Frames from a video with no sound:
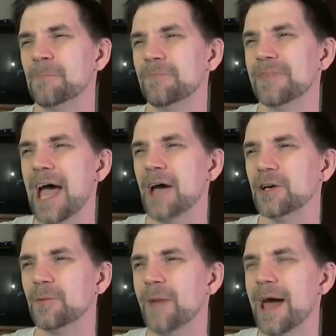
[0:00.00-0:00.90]
now
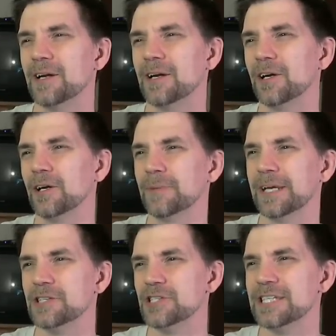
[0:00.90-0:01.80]
you're mad at her
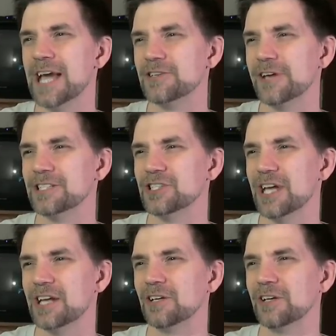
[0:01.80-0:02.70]
because she's not
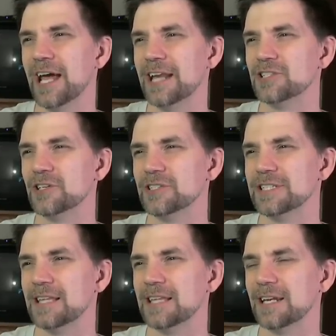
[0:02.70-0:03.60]
transgender, and it turns
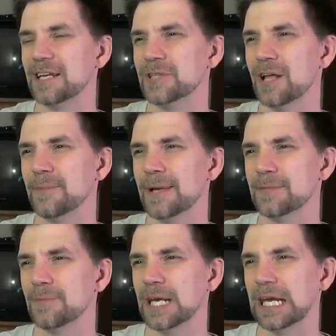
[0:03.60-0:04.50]
out that it was all about
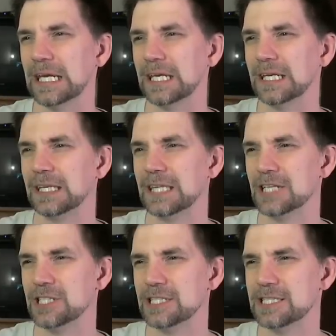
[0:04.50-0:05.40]
the money
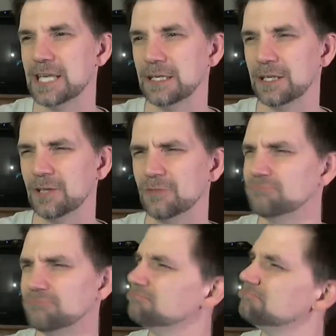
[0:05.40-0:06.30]
that she sent you.
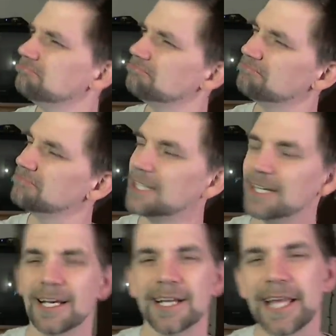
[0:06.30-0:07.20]

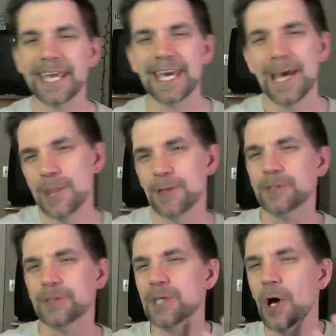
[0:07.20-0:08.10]
Like, there are just